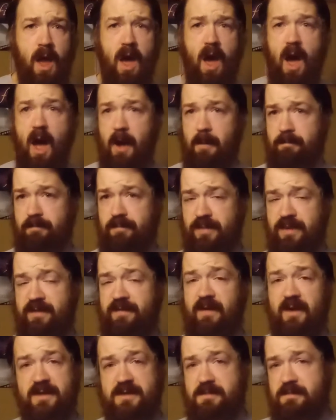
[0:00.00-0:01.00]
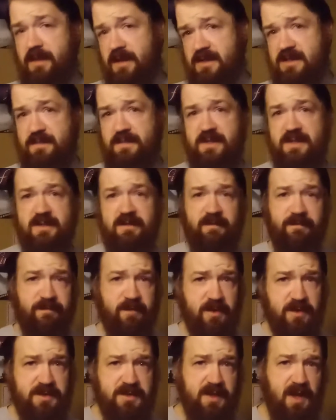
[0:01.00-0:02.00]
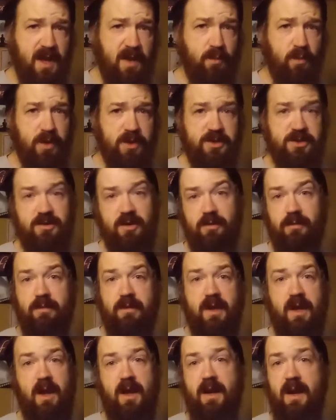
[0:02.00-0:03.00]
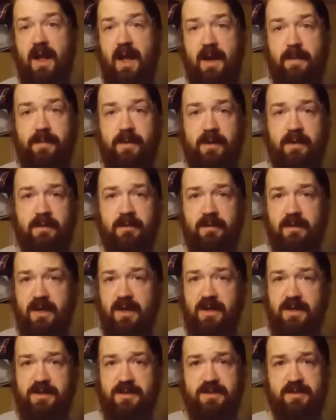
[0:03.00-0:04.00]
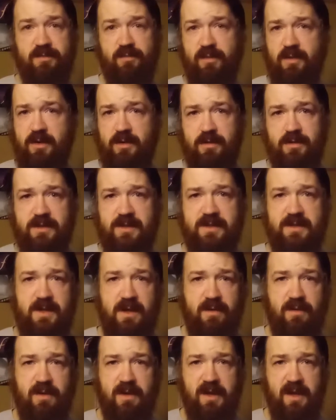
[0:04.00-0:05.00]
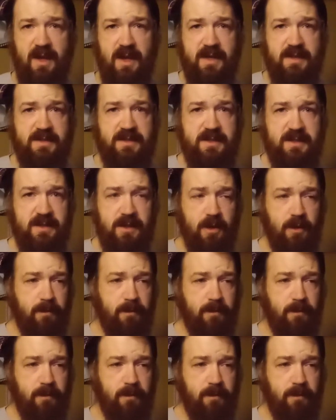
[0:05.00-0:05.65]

Found some things I missed the first time, which can happen, because when you're staring at